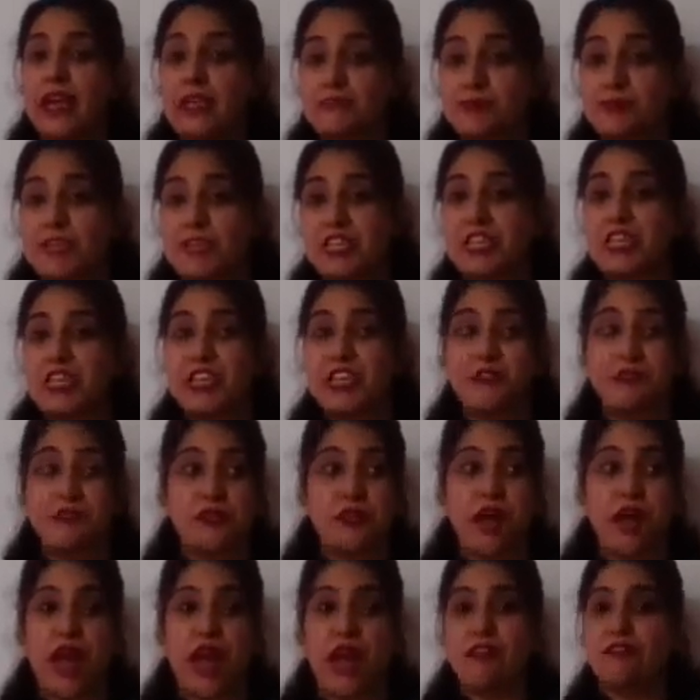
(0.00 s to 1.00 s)
especially if
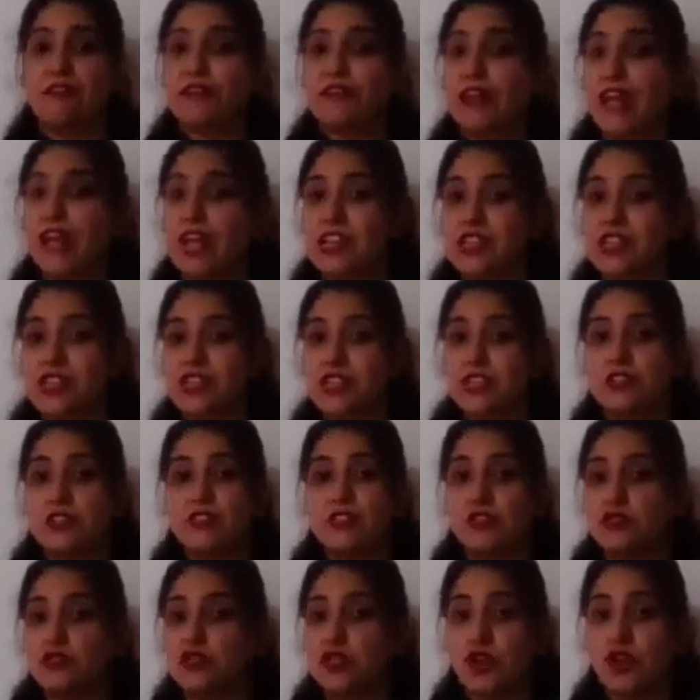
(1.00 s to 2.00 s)
you have financial and
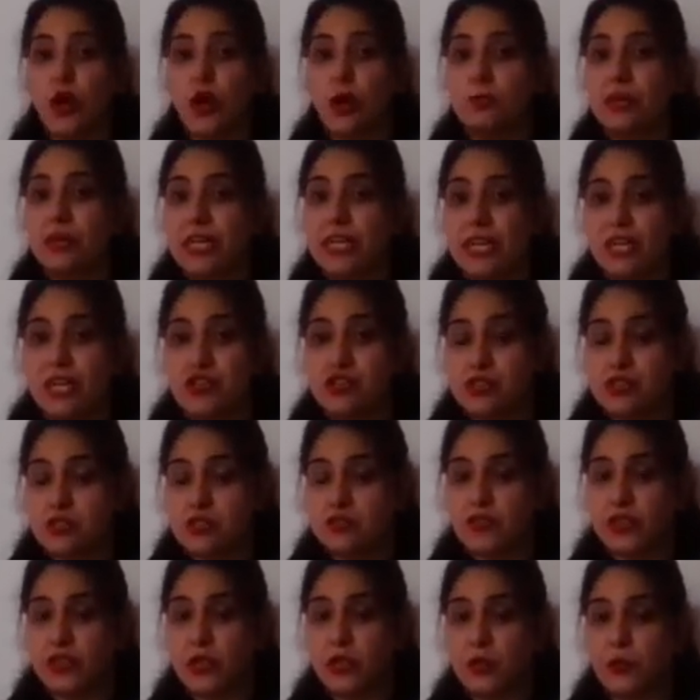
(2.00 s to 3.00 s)
social
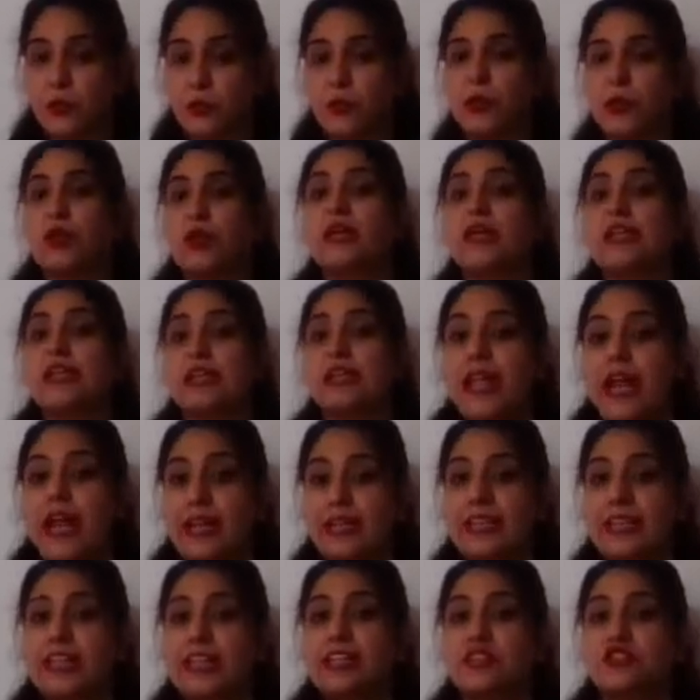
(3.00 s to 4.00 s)
obligations with you,
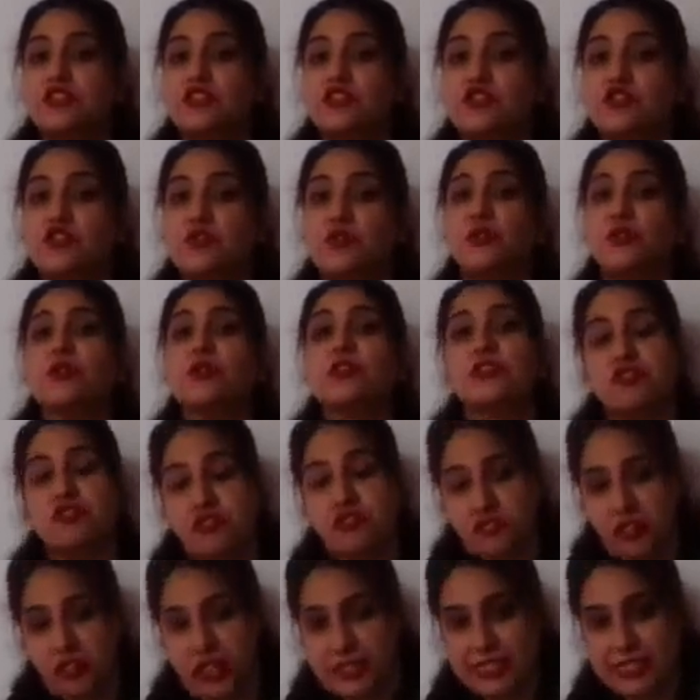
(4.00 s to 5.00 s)
that leads to
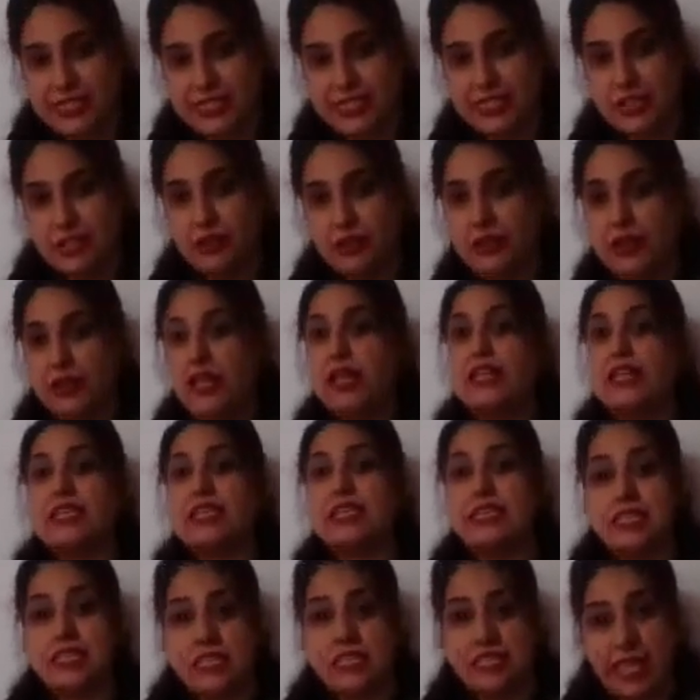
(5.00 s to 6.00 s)
stress.
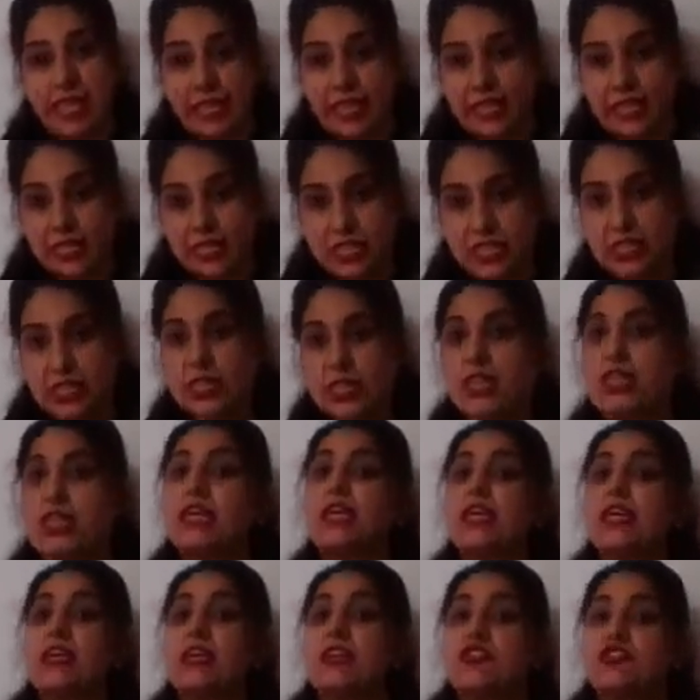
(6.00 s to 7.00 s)
Second,
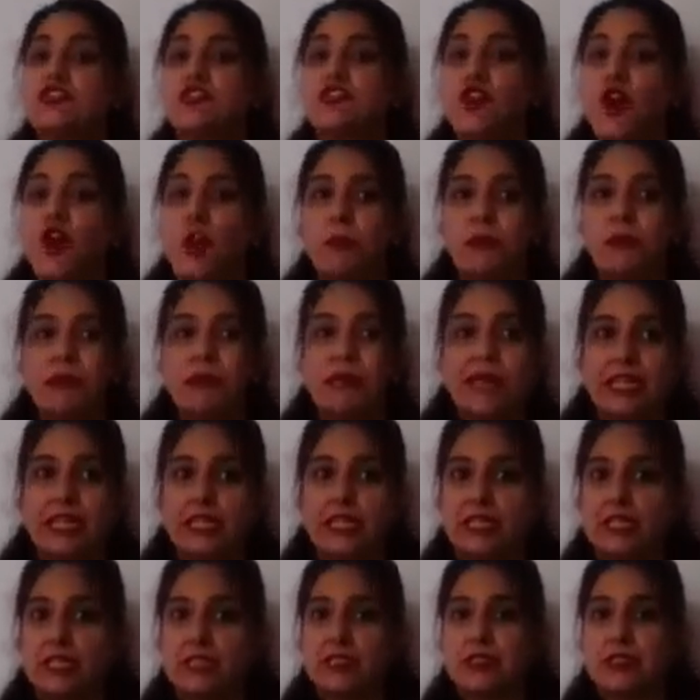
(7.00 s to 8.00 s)
job
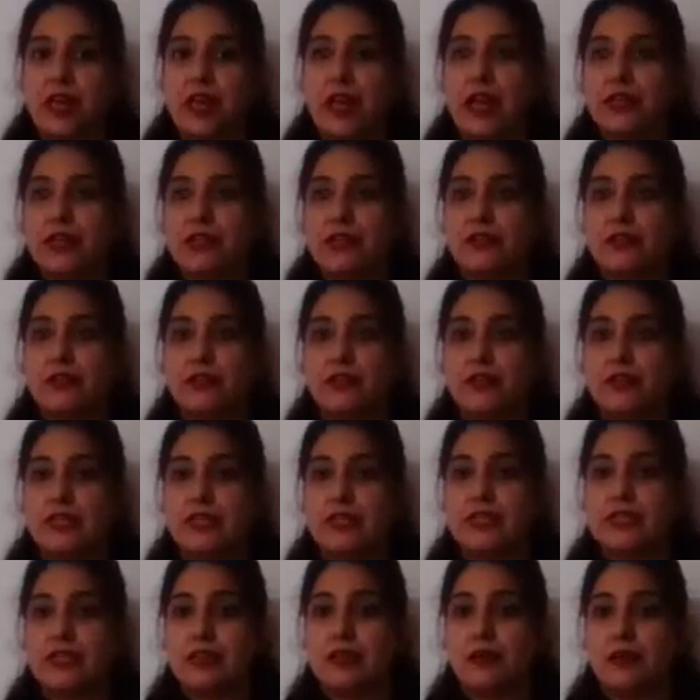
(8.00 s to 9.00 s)
related and
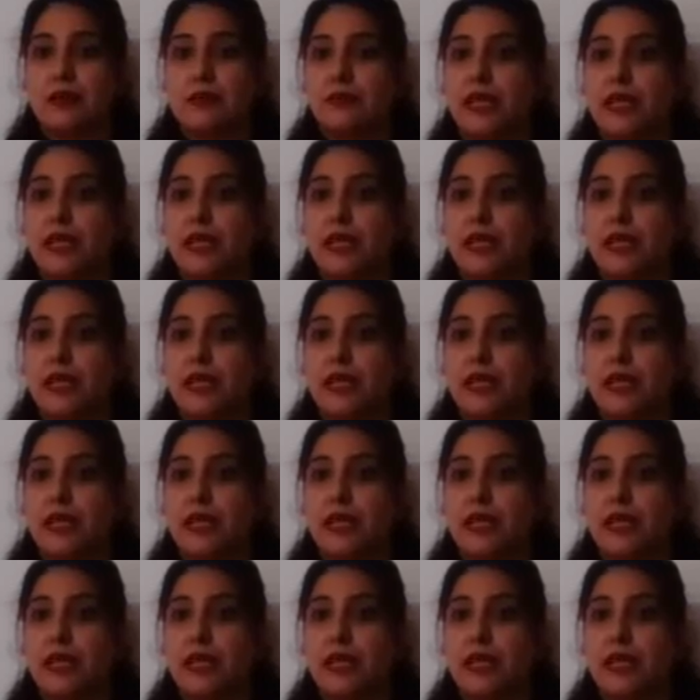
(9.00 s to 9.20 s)
this